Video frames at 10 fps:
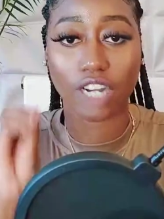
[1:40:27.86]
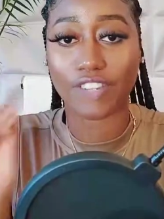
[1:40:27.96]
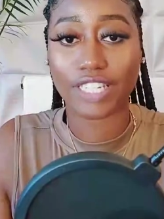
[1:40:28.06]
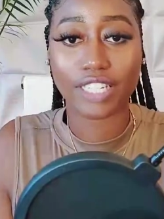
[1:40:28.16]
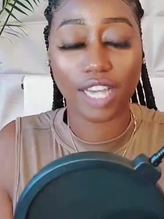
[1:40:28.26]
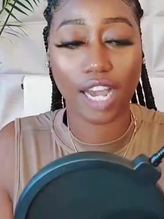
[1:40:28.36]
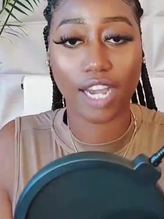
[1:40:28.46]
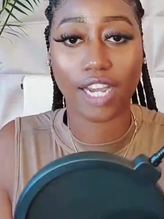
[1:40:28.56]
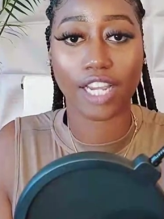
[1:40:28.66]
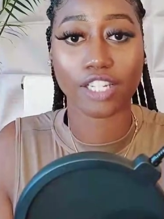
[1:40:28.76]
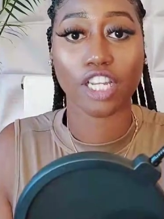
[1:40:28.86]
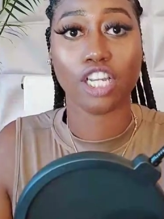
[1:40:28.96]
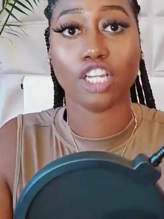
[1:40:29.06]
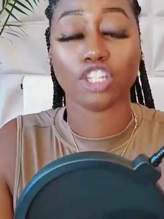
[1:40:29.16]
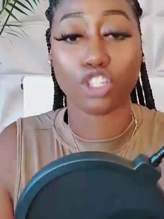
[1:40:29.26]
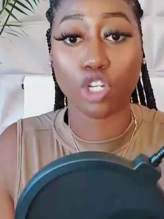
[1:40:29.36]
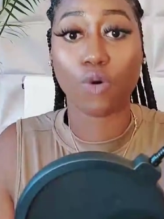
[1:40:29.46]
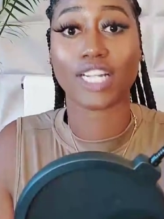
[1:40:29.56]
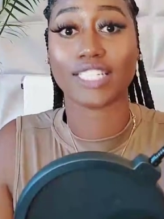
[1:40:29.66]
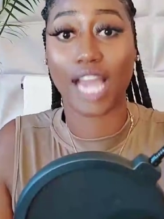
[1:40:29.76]
of any kind, you
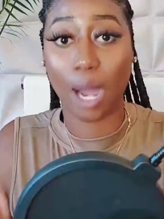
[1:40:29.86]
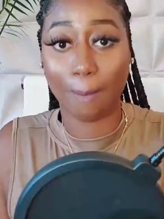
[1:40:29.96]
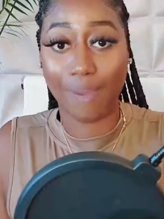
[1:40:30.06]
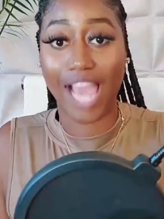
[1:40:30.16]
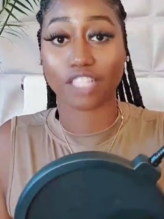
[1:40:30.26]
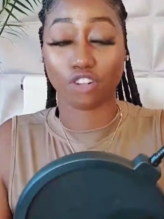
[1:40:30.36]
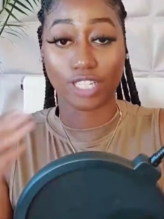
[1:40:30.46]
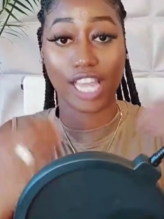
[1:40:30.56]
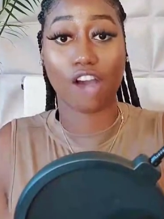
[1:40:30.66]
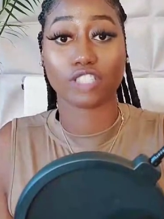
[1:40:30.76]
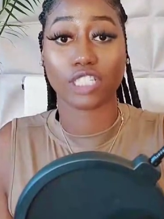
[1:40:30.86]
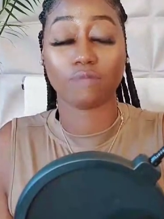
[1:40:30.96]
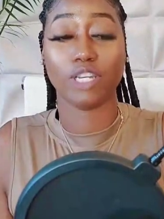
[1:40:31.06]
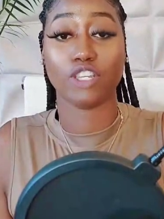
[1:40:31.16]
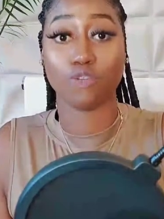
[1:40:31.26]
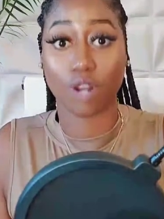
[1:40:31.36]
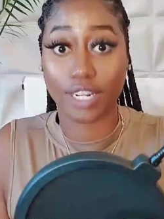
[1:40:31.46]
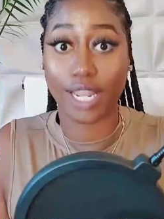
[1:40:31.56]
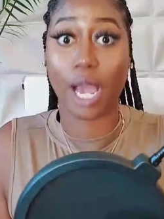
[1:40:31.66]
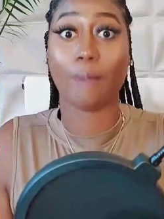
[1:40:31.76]
want to dial back your calcium and you
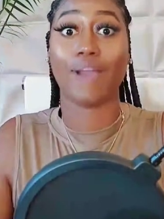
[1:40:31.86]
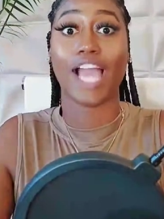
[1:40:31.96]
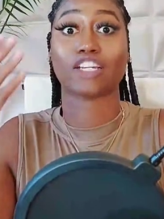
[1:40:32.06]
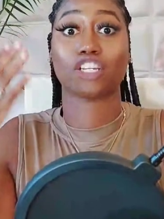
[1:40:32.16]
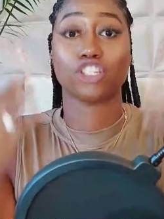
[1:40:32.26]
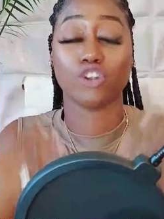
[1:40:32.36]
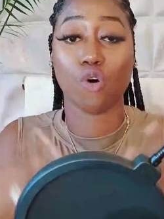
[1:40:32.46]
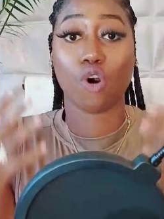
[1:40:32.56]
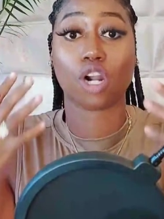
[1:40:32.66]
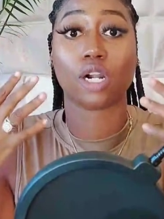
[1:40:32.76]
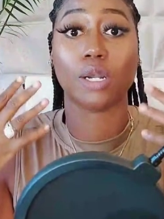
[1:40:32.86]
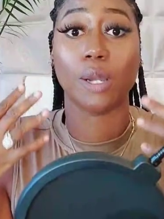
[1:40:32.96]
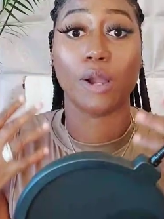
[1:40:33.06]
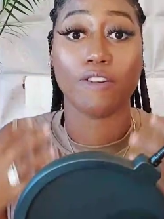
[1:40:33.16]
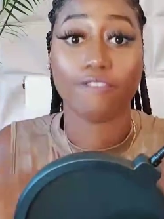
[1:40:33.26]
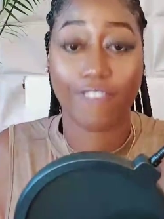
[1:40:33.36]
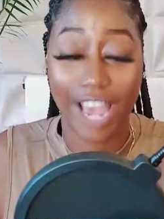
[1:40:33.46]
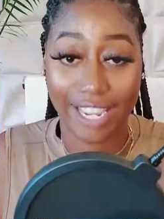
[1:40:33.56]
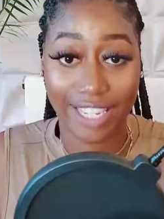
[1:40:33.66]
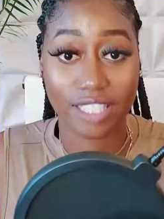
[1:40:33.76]
want to dial back your
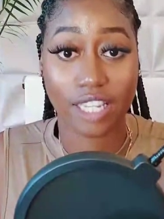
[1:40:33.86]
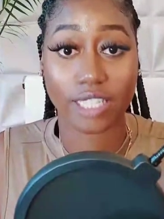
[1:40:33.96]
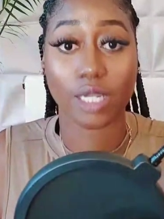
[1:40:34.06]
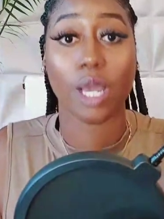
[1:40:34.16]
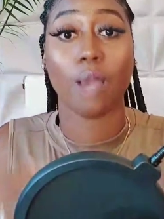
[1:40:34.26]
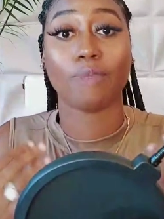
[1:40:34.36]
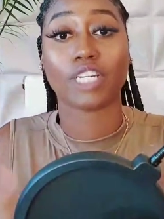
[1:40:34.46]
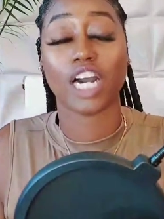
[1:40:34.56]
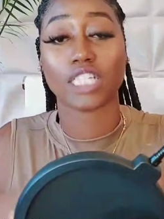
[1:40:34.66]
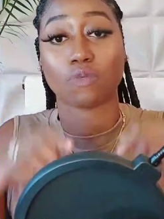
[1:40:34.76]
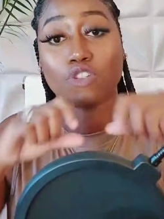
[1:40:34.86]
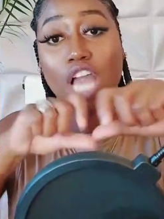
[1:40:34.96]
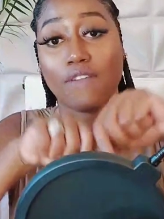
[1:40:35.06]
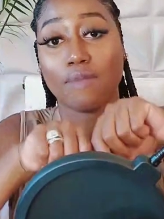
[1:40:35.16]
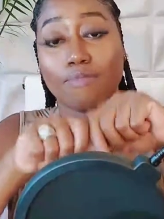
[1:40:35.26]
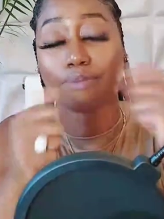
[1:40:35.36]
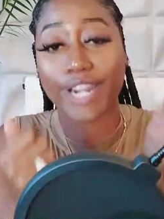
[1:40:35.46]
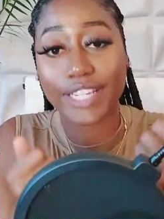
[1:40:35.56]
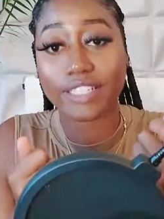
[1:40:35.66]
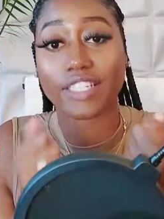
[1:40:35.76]
fat intake, because when you have a
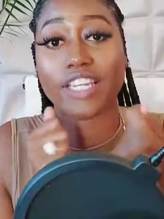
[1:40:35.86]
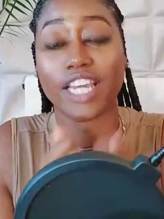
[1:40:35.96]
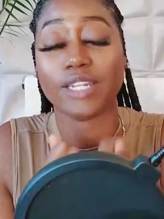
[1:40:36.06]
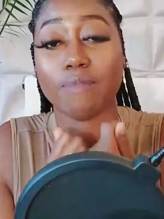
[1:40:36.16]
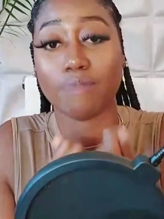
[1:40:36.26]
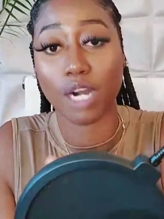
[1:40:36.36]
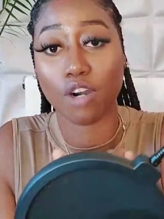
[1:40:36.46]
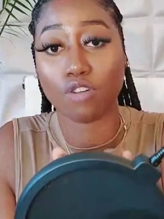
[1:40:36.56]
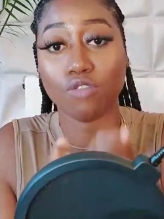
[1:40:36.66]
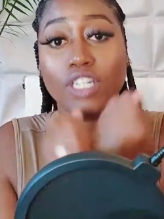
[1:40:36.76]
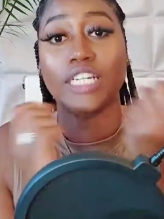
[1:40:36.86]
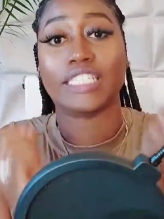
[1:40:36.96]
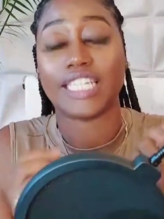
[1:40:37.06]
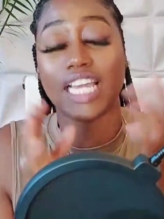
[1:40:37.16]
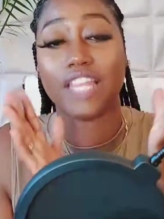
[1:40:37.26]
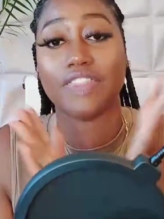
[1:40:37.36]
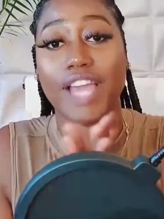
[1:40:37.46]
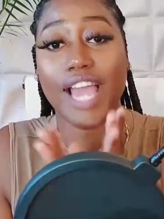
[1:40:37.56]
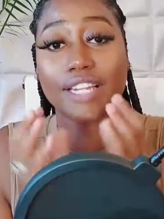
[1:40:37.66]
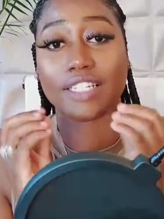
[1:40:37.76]
break in the bone, then
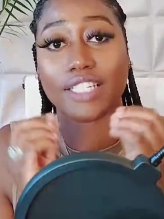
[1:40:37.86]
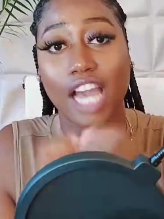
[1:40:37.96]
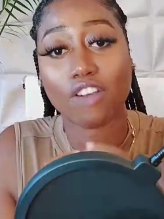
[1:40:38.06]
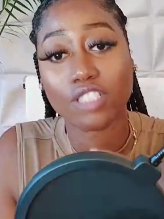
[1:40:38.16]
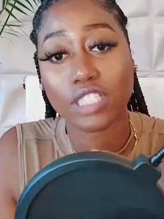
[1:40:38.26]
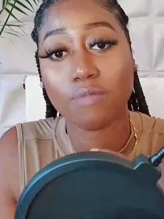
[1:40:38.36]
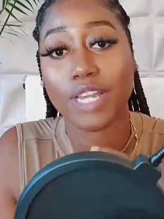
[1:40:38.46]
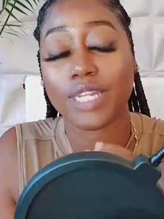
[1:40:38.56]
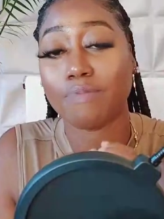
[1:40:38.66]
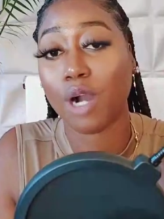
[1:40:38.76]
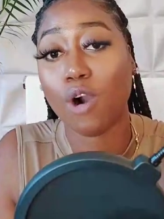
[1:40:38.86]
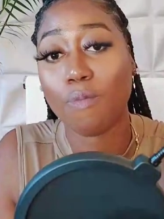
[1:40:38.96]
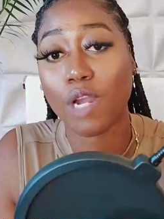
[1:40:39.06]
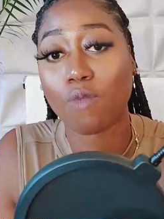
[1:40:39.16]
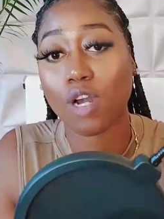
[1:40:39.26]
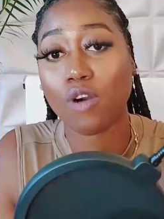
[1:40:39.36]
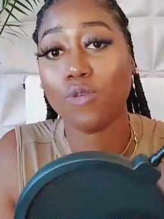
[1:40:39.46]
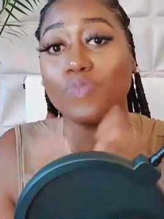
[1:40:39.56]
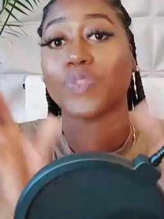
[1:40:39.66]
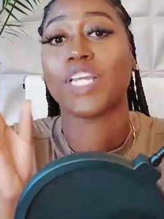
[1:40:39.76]
that calcium in the bone
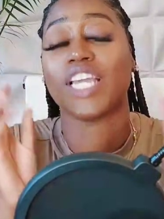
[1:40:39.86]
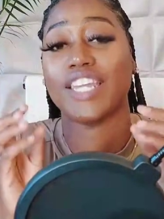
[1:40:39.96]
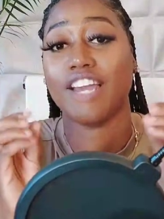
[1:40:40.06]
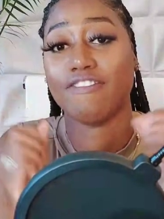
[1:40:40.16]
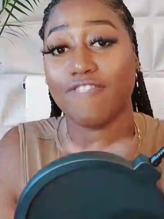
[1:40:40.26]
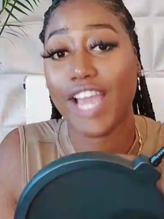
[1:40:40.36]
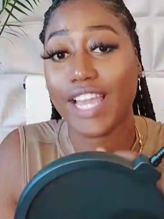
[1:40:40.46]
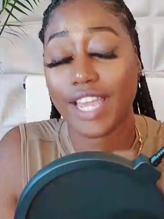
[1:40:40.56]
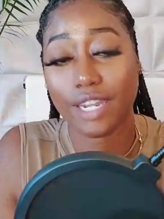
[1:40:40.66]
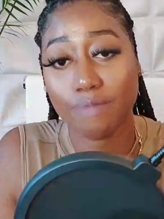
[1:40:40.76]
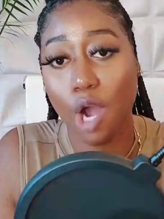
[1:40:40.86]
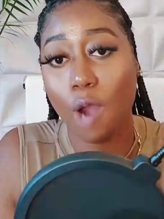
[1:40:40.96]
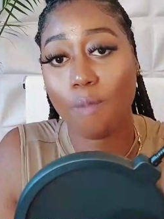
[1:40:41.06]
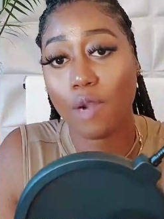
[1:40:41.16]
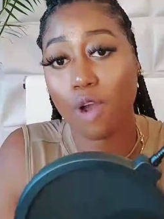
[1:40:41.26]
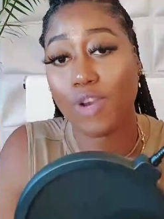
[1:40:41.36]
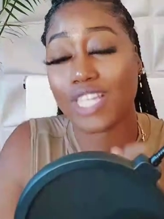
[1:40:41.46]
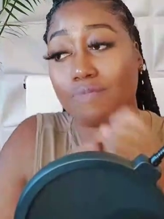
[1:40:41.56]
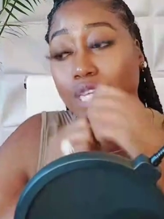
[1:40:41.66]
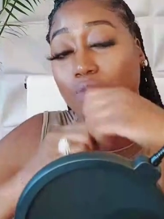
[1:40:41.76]
marrow and that fat in the bone marrow
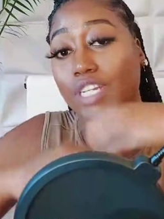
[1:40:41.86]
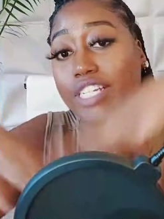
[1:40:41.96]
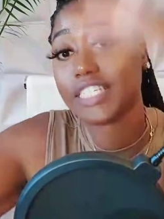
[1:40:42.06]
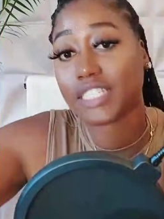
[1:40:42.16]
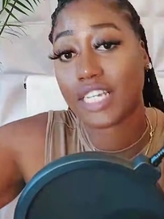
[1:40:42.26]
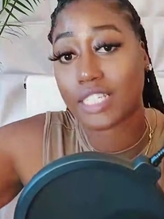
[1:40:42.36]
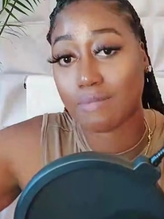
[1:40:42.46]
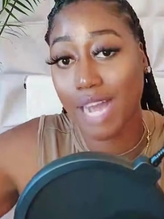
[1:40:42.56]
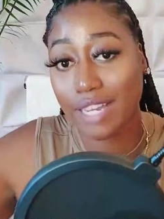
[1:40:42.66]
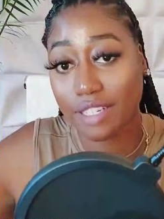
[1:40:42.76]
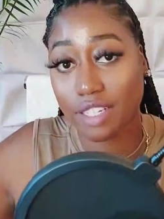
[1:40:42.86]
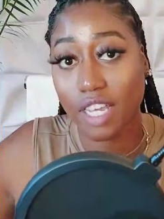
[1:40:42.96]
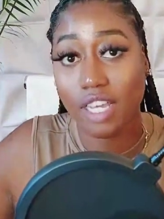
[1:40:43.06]
is being released in the body,